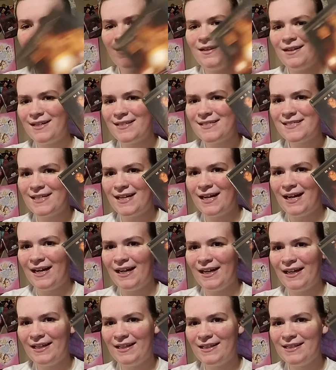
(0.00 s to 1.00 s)
I got
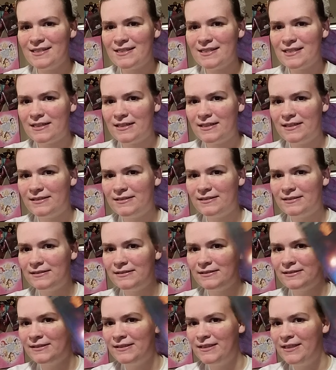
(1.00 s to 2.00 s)
signs
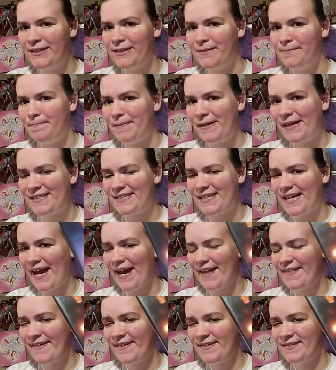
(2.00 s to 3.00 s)
because I
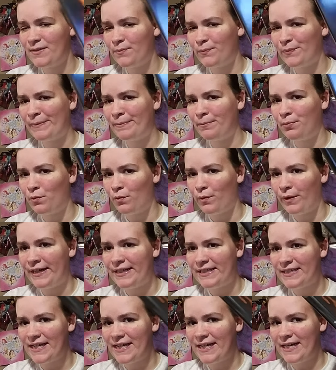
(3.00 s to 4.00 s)
had this at one
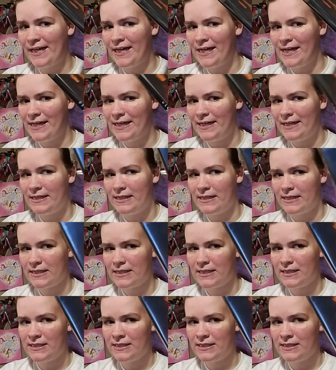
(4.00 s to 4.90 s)
point and